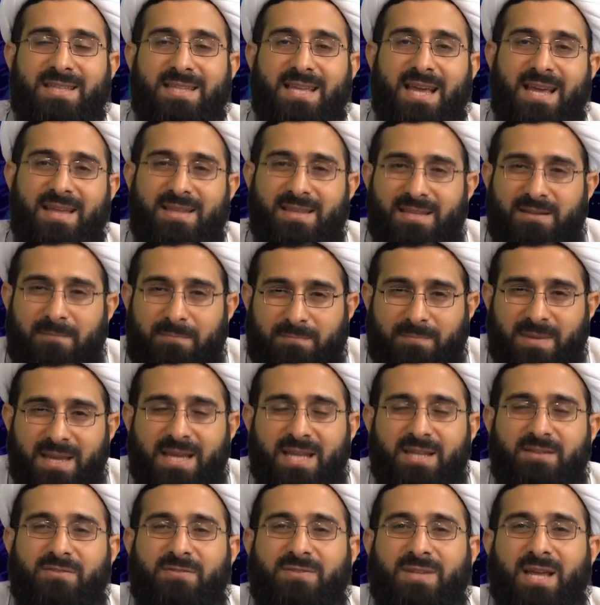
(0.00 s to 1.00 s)
that the
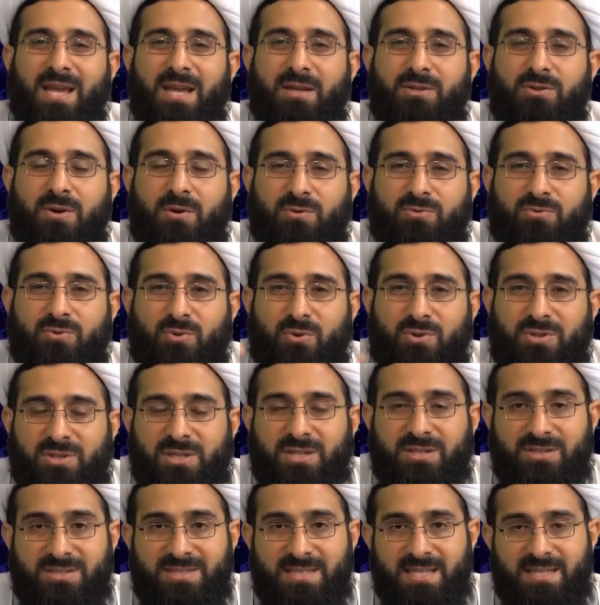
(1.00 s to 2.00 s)
main factor for
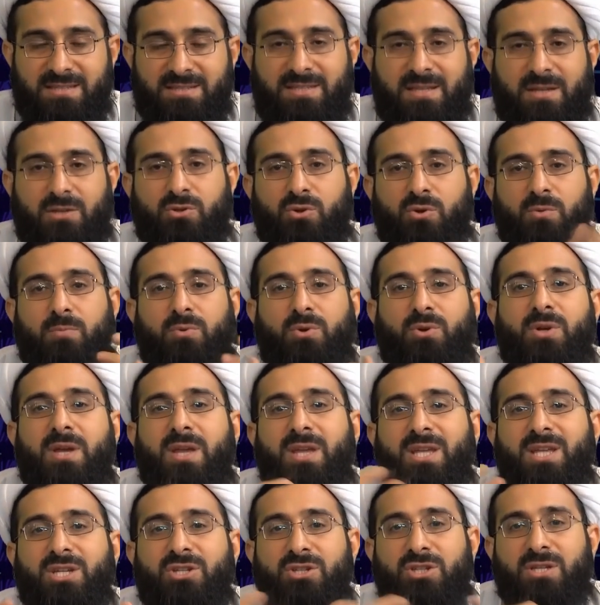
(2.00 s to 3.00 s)
success in
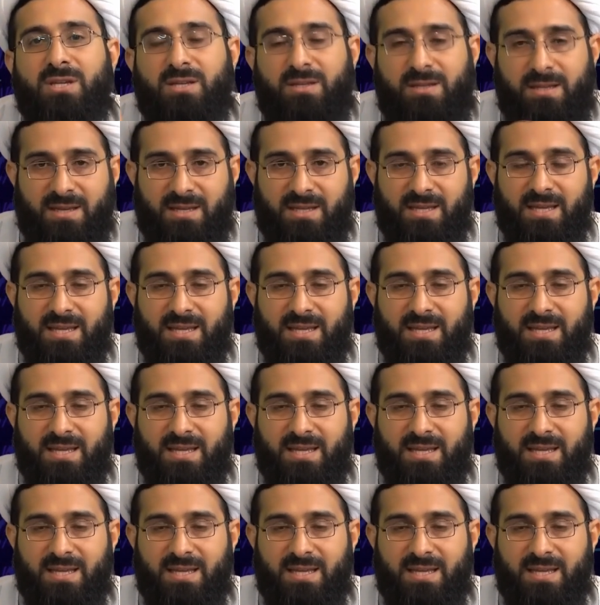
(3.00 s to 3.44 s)
communication